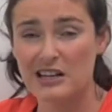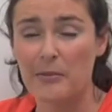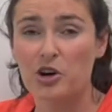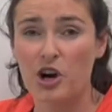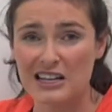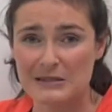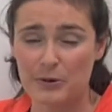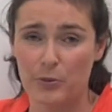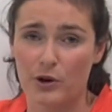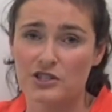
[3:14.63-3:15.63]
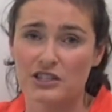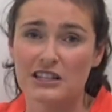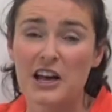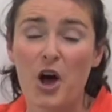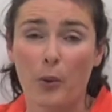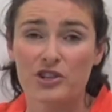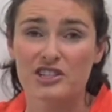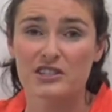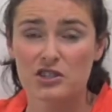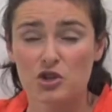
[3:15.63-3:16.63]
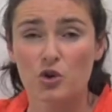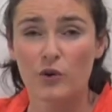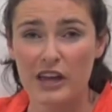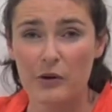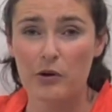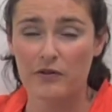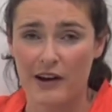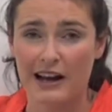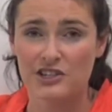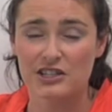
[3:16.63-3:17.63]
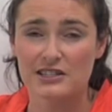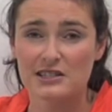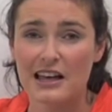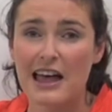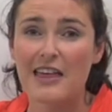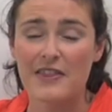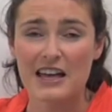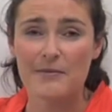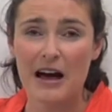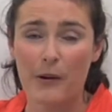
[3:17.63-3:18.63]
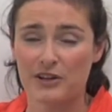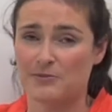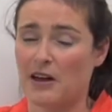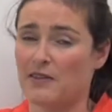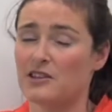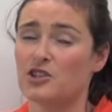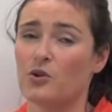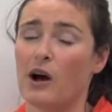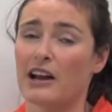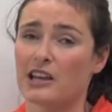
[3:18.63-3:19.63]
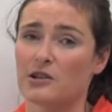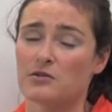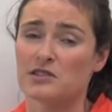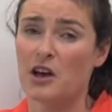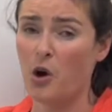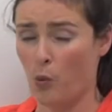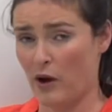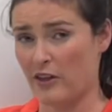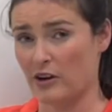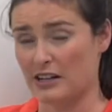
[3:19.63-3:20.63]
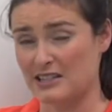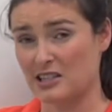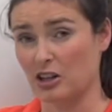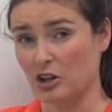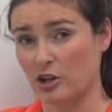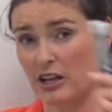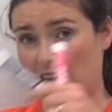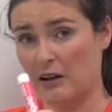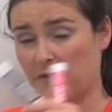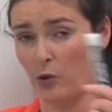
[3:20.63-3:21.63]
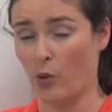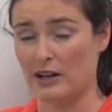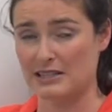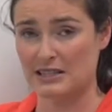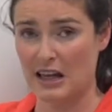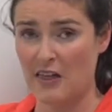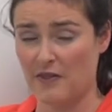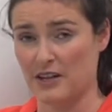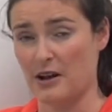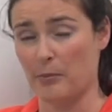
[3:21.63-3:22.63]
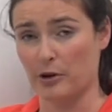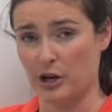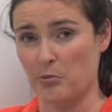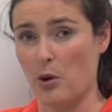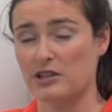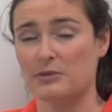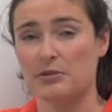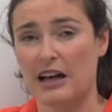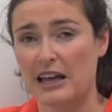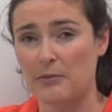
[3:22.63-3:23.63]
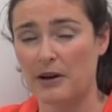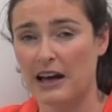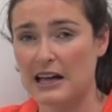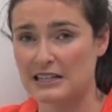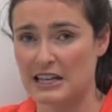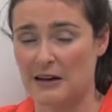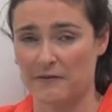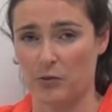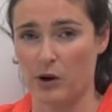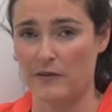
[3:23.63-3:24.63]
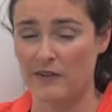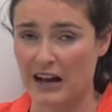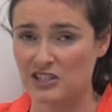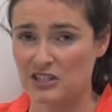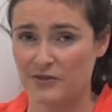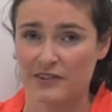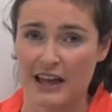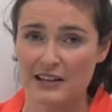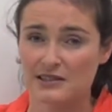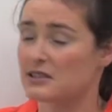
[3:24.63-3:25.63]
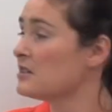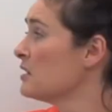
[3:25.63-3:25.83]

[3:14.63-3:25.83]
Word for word: across a proportion, which is two equal fractions, think about which method you want to use, whether it's looking for what's the number you're multiplying by to get from one fraction to the next,